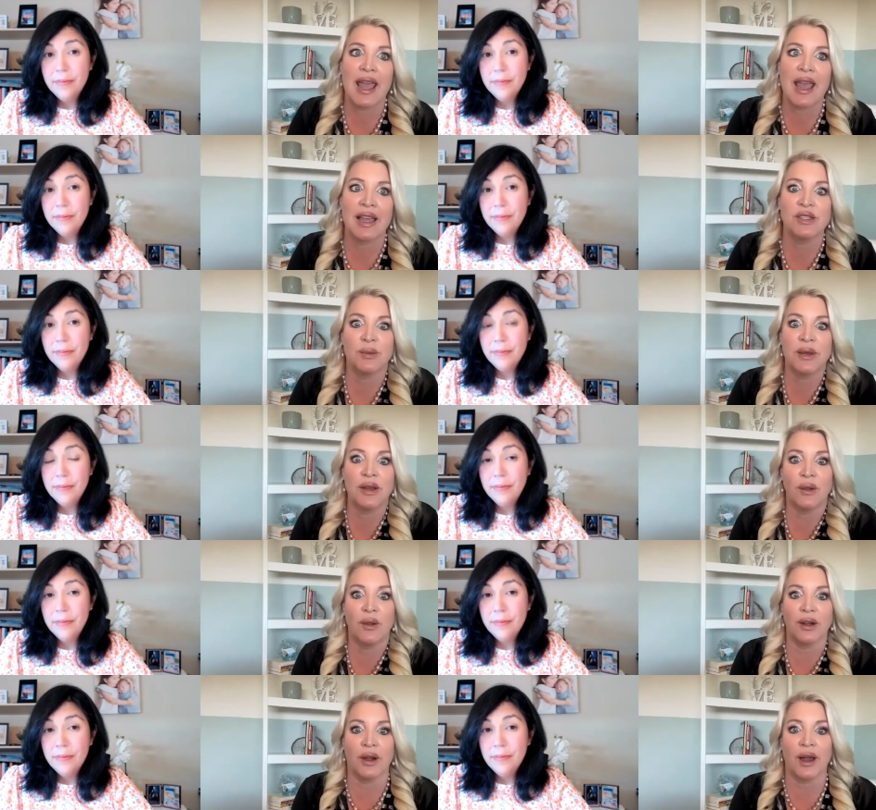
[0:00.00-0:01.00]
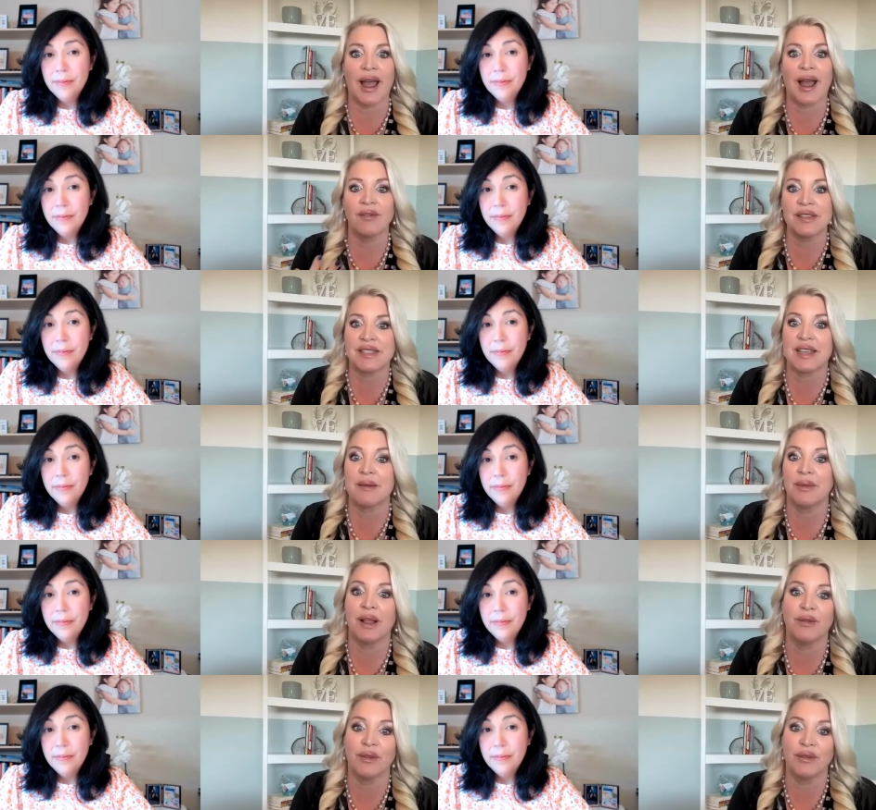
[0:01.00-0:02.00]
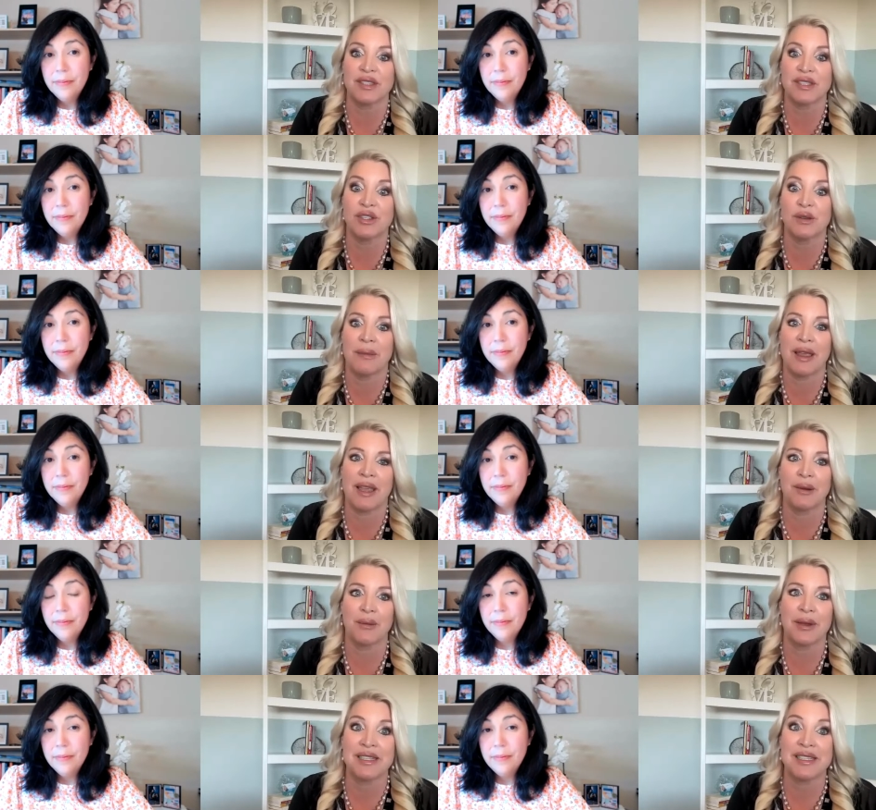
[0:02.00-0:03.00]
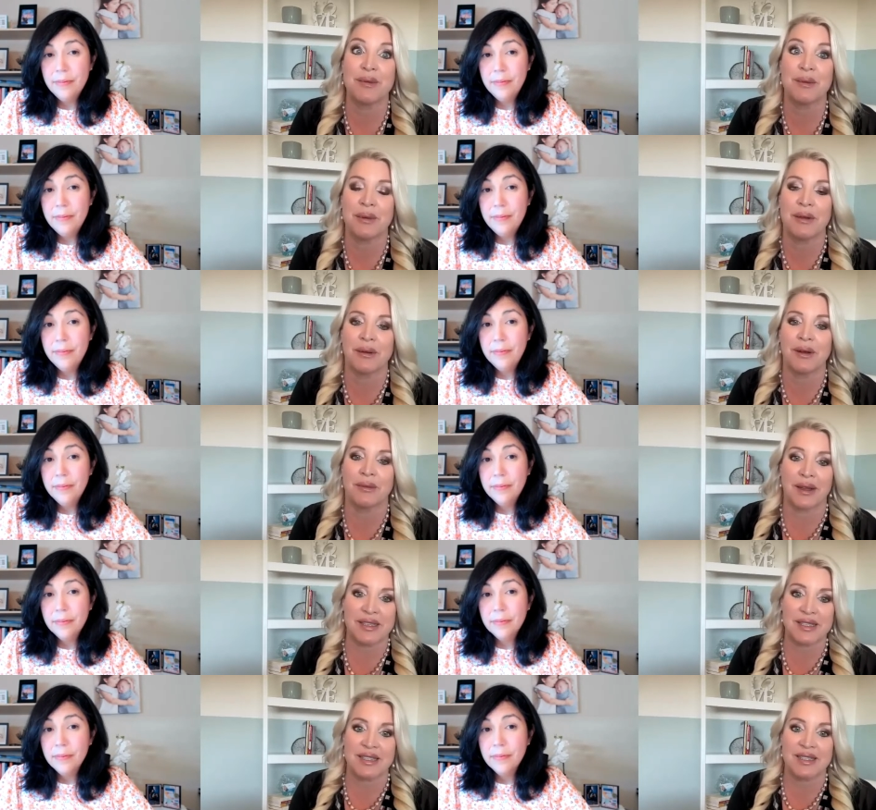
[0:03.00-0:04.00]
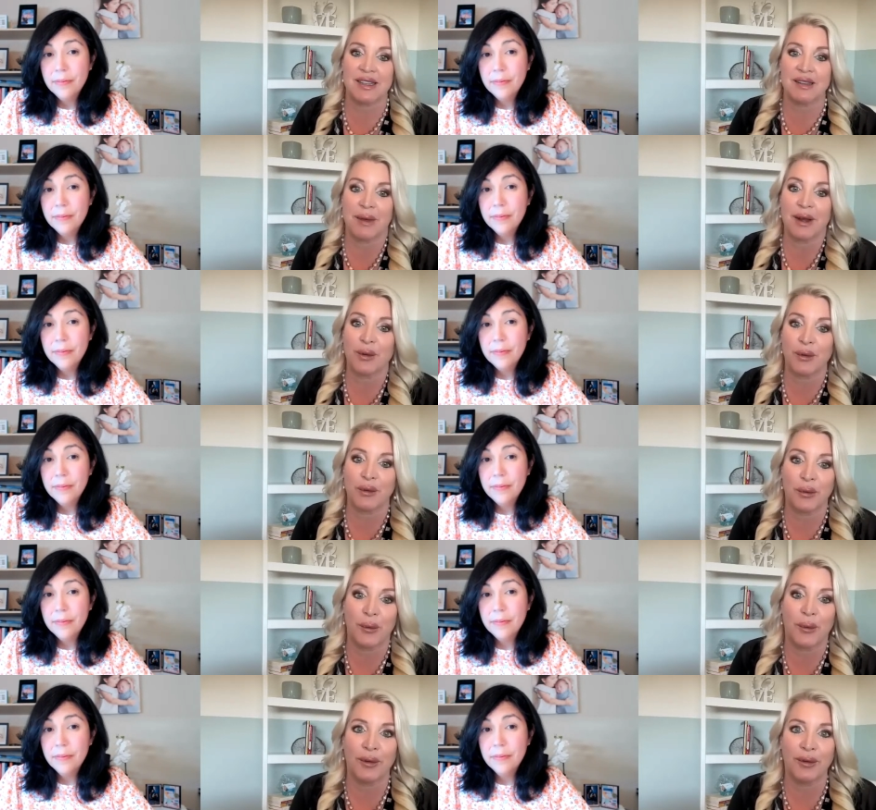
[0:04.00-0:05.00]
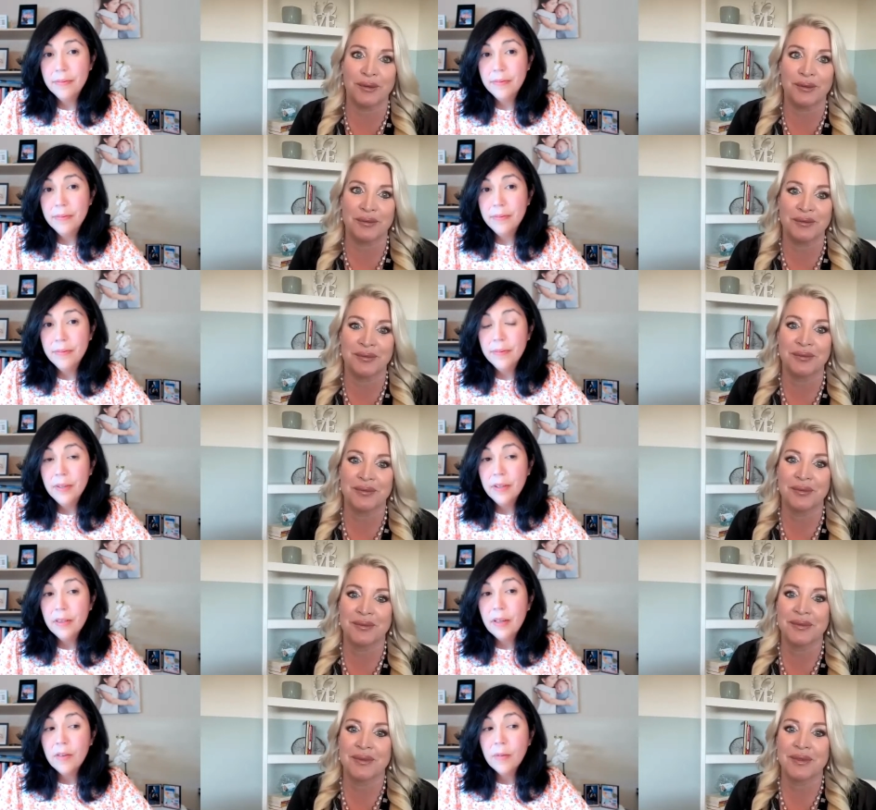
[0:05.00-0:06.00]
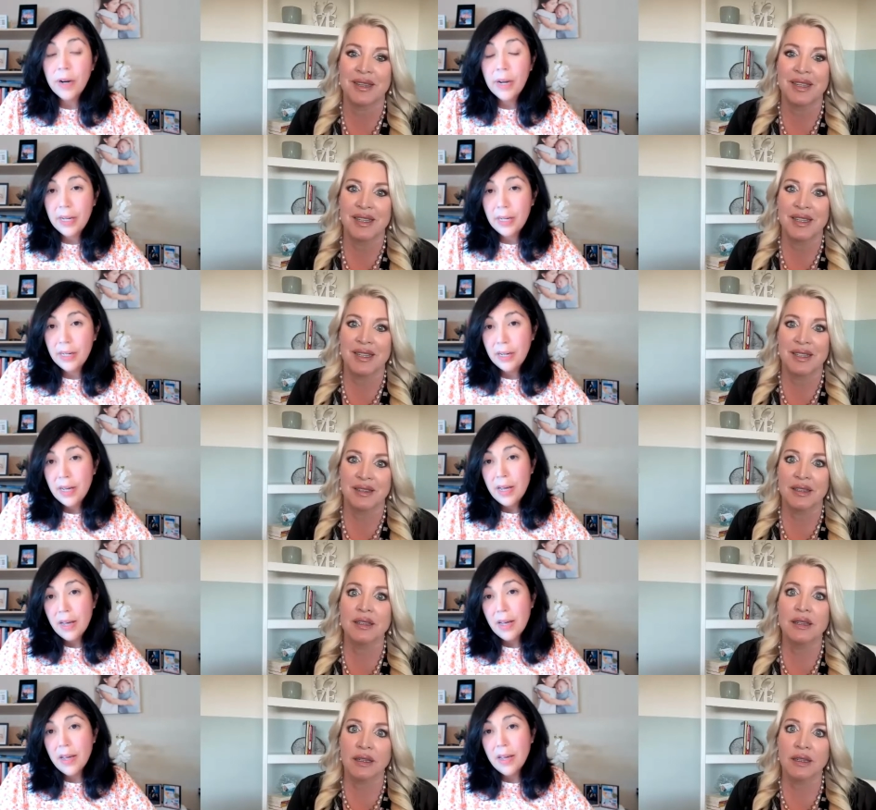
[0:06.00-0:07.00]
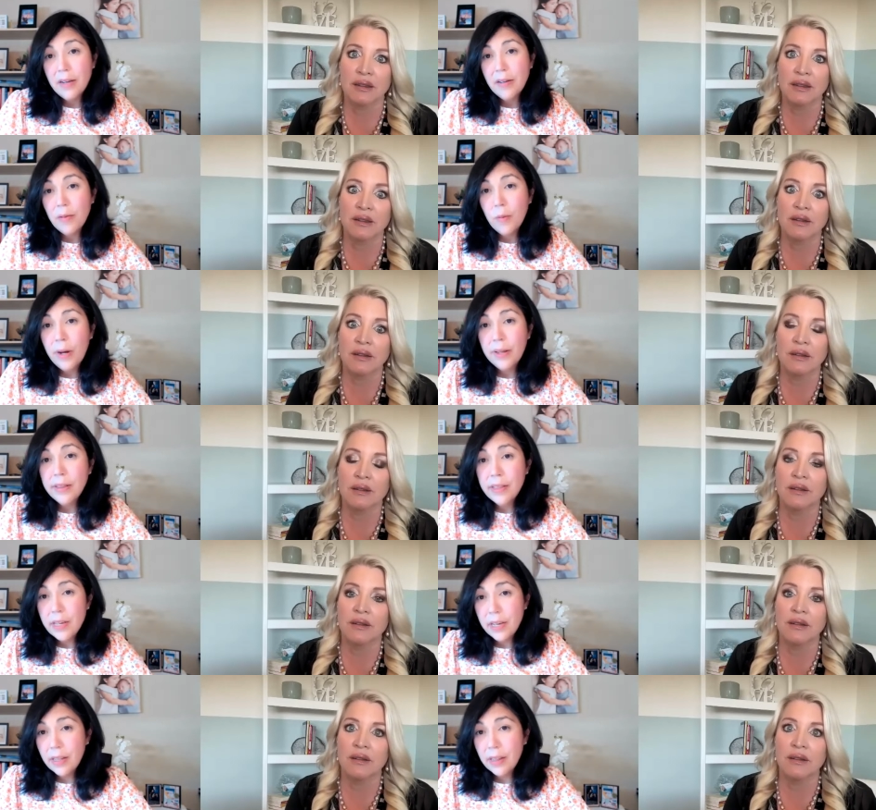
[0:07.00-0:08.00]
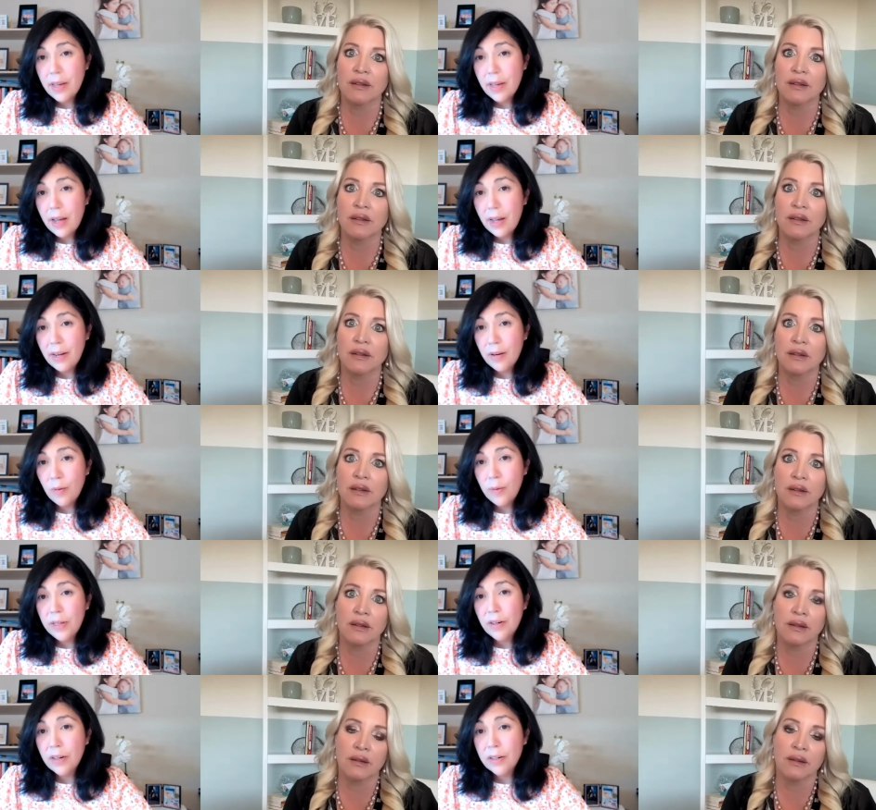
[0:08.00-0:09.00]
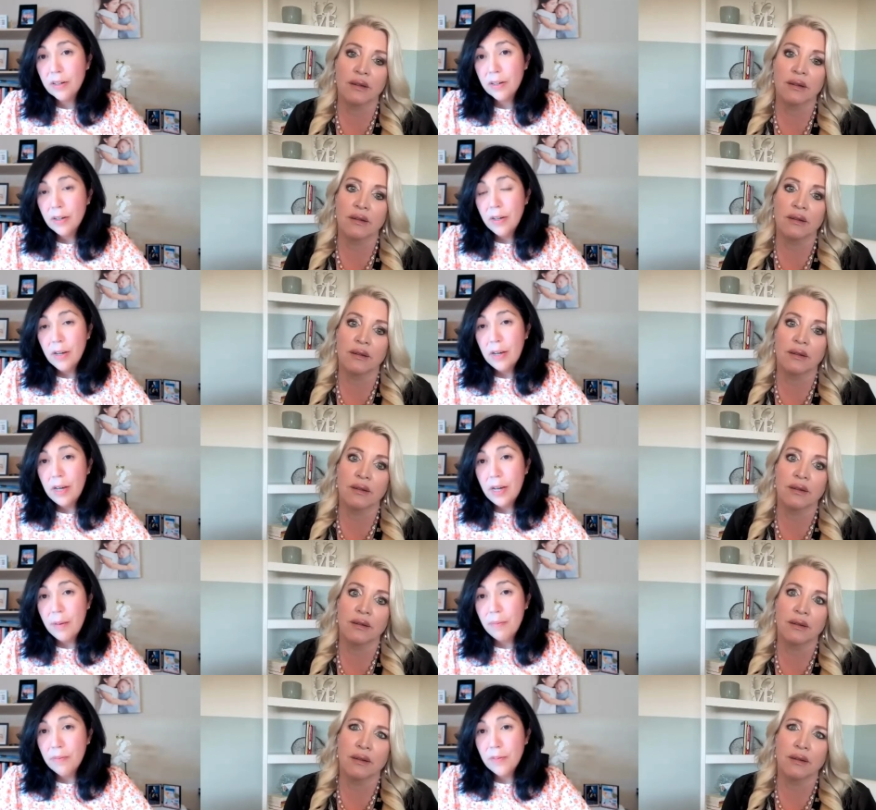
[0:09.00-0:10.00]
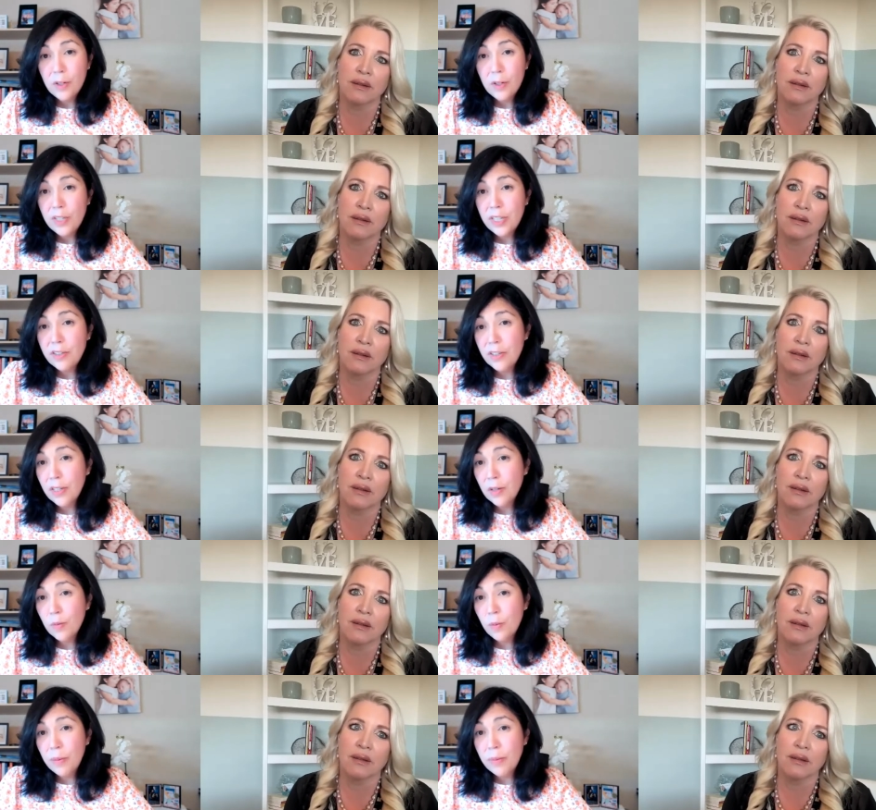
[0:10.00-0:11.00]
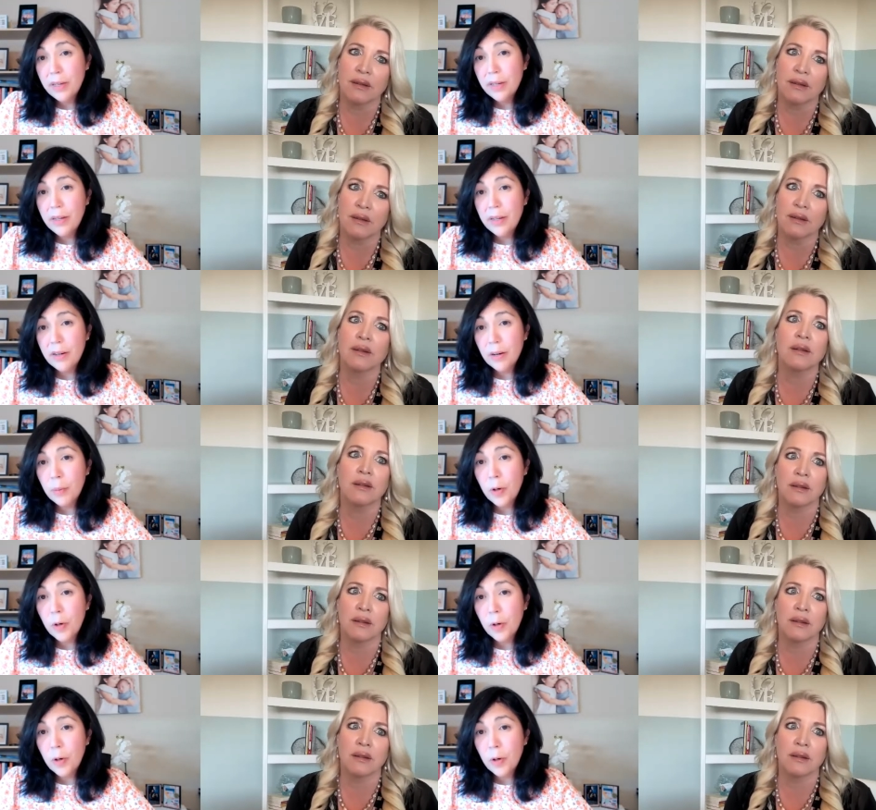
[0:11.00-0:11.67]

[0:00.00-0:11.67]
Speaker 1: and we no longer have the same level of decision making we did when we were in residency and medical school.
Speaker 2: That's right. And one thing that we are um, you know teaching women in our